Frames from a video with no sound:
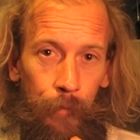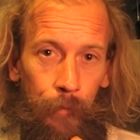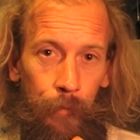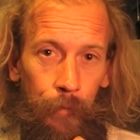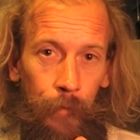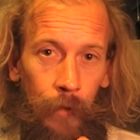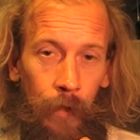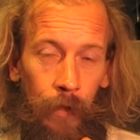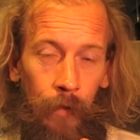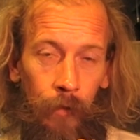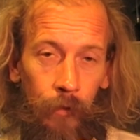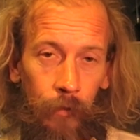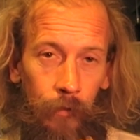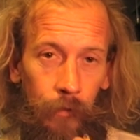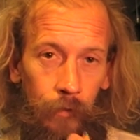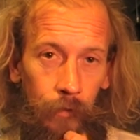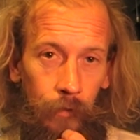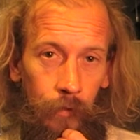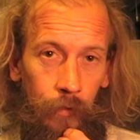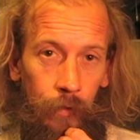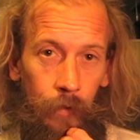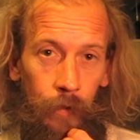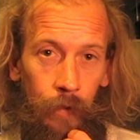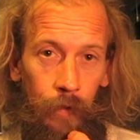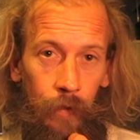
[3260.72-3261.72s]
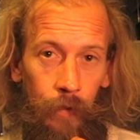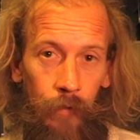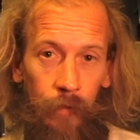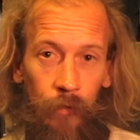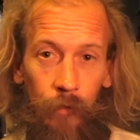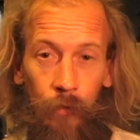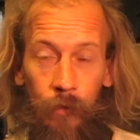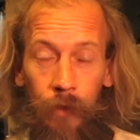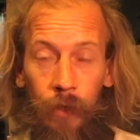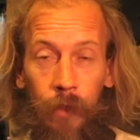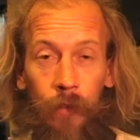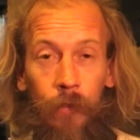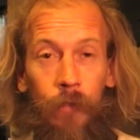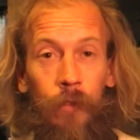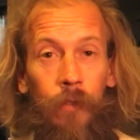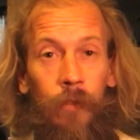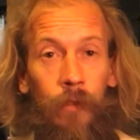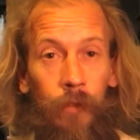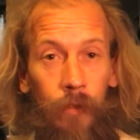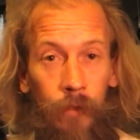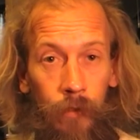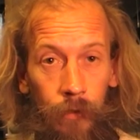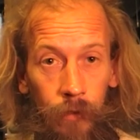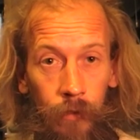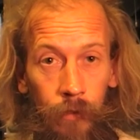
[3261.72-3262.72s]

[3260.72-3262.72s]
thanks if you listened.